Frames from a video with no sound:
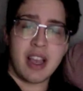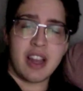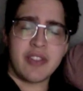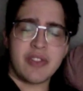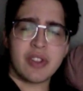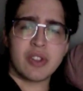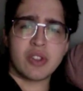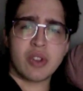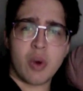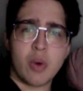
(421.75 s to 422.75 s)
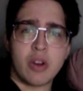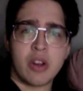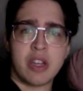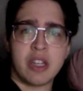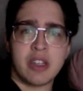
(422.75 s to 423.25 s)
and it feels so
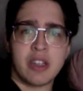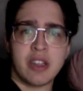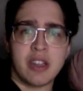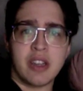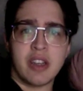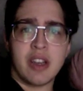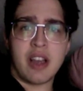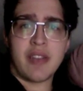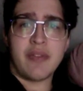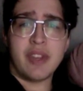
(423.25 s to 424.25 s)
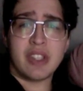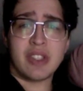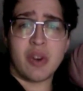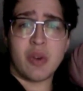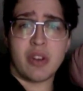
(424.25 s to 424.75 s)
good. I feel
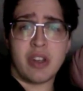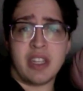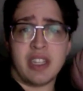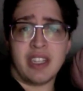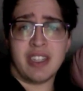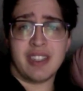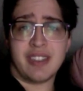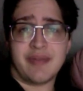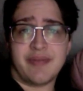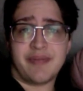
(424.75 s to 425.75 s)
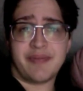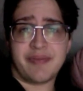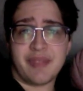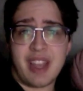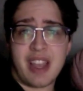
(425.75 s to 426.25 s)
so good.
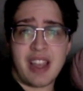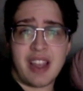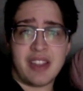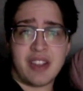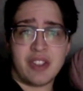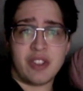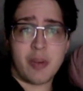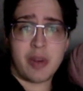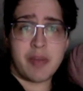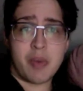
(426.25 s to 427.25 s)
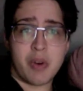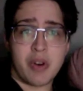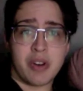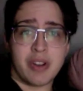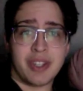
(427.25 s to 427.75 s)
And there's so many
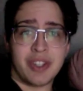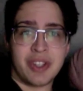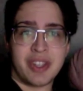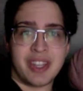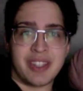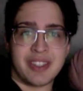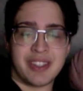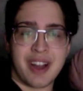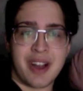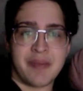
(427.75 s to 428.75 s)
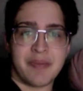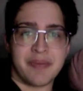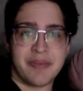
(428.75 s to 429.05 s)
more good things to come.